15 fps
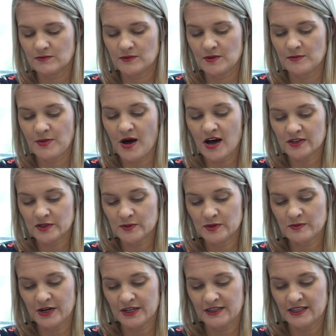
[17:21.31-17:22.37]
the box was
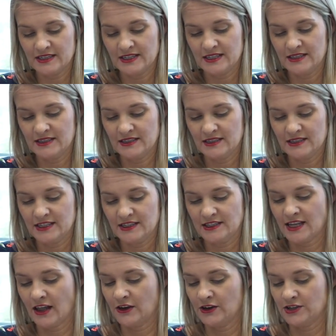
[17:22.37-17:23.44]
marked that said that
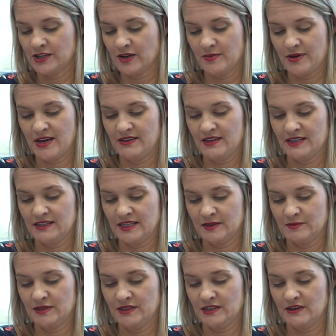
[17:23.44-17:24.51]
sellers shall pay the
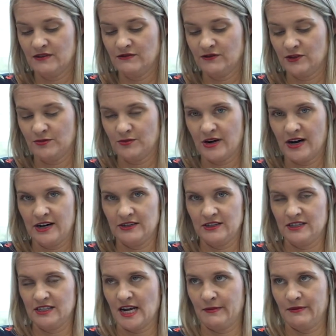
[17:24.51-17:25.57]
assessments in full prior to
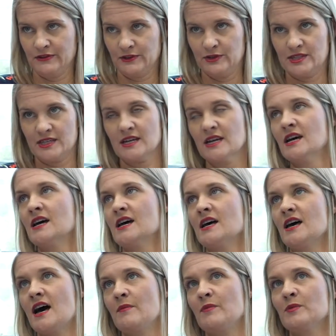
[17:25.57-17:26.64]
the time of closing.
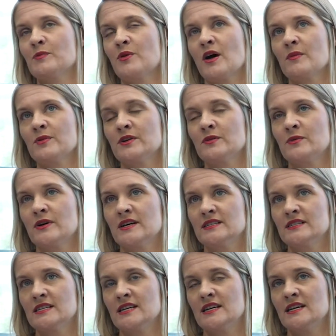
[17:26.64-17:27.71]
The property
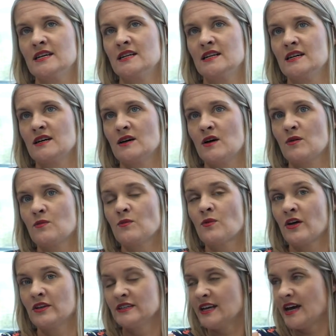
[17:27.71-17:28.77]
was in
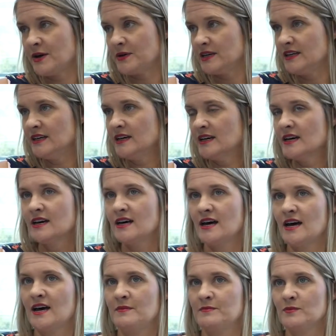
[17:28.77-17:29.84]
Walton County,
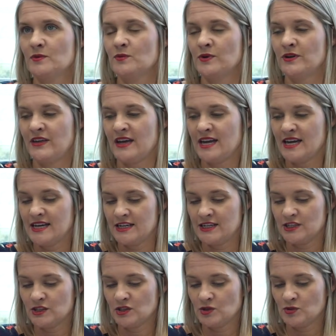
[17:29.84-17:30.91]
where they had
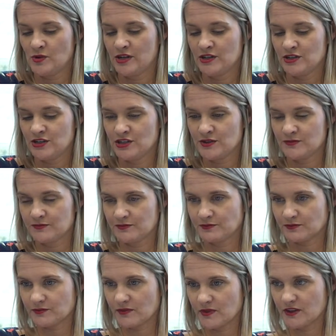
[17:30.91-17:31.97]
switched
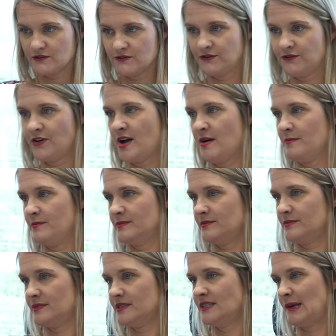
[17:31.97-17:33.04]
from
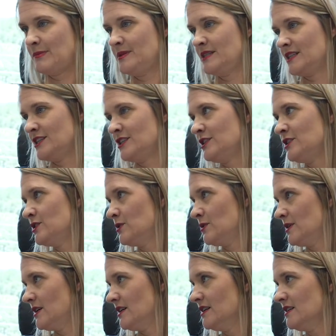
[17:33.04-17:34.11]
septic to
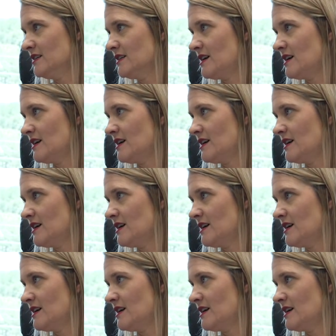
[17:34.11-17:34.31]
sewer.